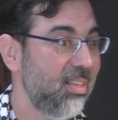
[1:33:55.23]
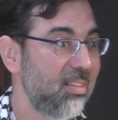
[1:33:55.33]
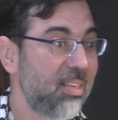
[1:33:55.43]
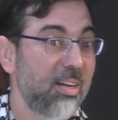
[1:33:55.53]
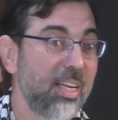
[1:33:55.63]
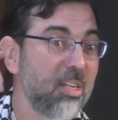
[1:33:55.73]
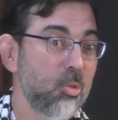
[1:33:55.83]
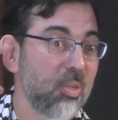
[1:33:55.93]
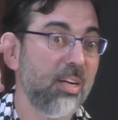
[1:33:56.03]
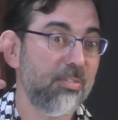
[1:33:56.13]
Their ears
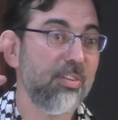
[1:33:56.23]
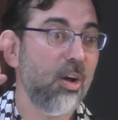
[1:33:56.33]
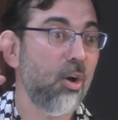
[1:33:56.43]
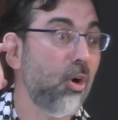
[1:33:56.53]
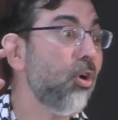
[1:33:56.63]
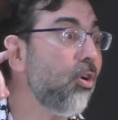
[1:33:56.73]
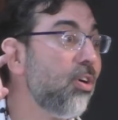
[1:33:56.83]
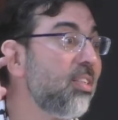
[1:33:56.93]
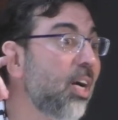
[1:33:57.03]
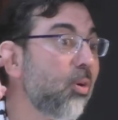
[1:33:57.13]
would have
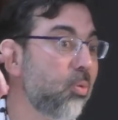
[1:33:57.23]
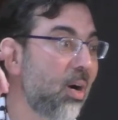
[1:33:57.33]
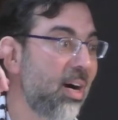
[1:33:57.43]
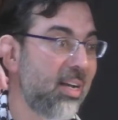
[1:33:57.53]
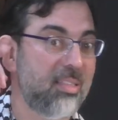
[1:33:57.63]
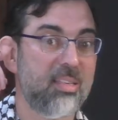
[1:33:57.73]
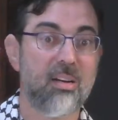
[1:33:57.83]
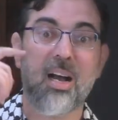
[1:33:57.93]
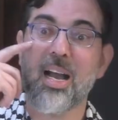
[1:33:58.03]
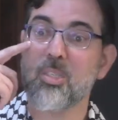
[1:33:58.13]
heard the cries.
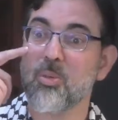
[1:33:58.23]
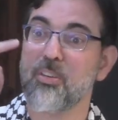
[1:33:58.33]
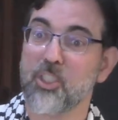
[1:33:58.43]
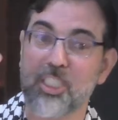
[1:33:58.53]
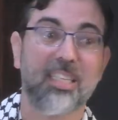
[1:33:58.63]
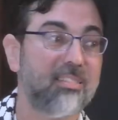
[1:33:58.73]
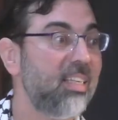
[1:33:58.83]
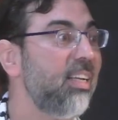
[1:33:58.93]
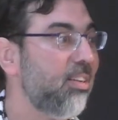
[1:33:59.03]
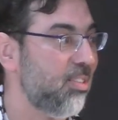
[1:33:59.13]
Their eyes would have shed
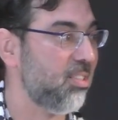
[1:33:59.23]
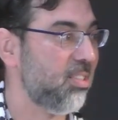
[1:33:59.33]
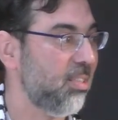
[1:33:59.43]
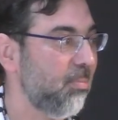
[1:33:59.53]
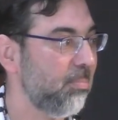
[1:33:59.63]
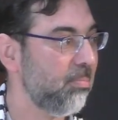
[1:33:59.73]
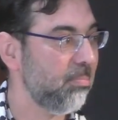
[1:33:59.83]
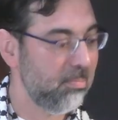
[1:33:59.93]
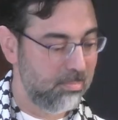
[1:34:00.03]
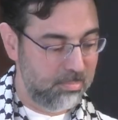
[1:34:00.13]
tears.
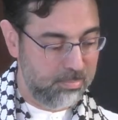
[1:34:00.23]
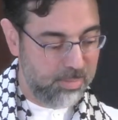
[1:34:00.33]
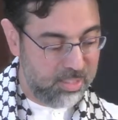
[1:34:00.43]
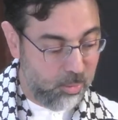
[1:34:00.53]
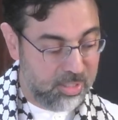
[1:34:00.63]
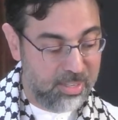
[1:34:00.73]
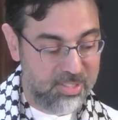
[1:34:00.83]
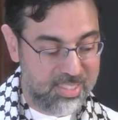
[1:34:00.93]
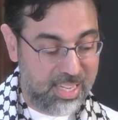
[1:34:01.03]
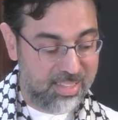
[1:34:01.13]
But they wouldn't have
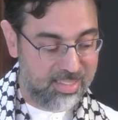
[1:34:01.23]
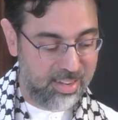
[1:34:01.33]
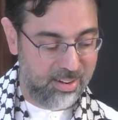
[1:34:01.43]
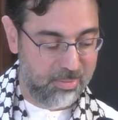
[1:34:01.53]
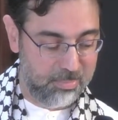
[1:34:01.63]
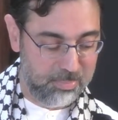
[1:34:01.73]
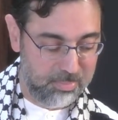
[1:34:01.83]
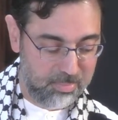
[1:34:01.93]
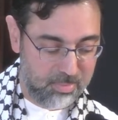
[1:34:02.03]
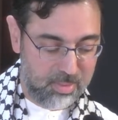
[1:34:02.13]
stayed there.
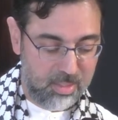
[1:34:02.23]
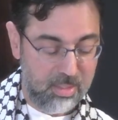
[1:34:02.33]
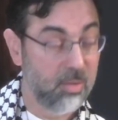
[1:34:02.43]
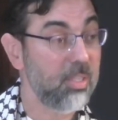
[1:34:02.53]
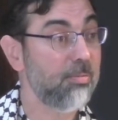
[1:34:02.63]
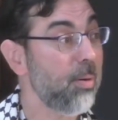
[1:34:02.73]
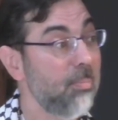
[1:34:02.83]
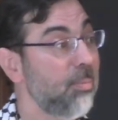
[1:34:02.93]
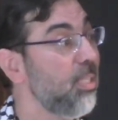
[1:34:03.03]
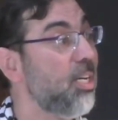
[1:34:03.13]
They would have
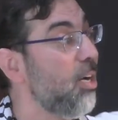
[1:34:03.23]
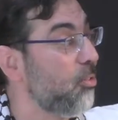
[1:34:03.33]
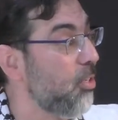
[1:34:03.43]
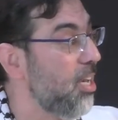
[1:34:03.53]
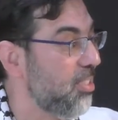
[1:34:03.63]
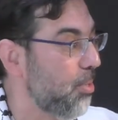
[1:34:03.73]
probably gone to Gaza